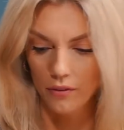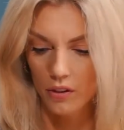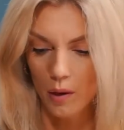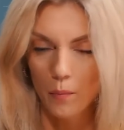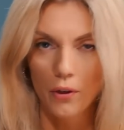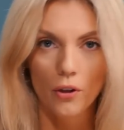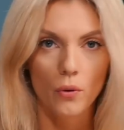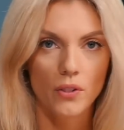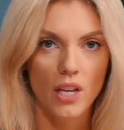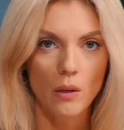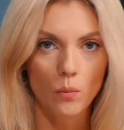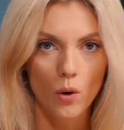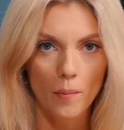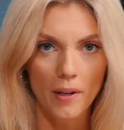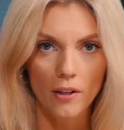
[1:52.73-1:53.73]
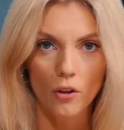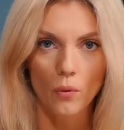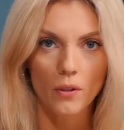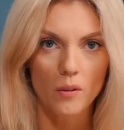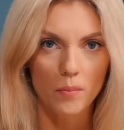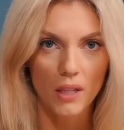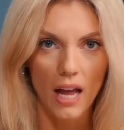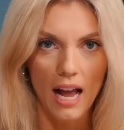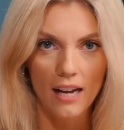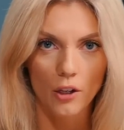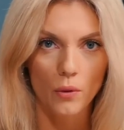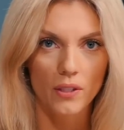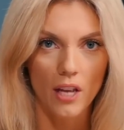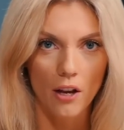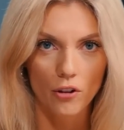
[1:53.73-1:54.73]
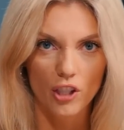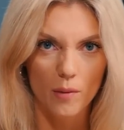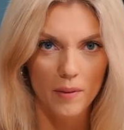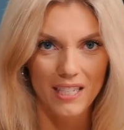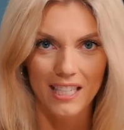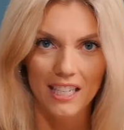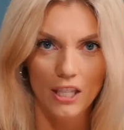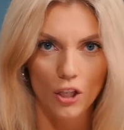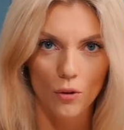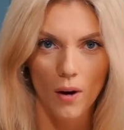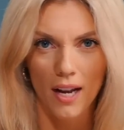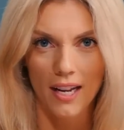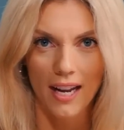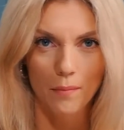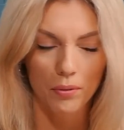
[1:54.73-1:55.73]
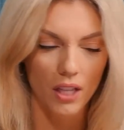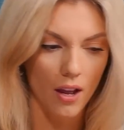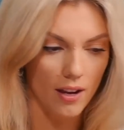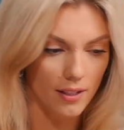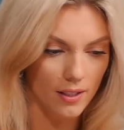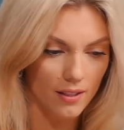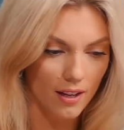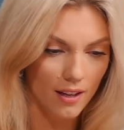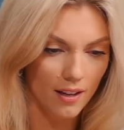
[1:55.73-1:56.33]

someone who is a woman, who is black, who is LGBTQIA.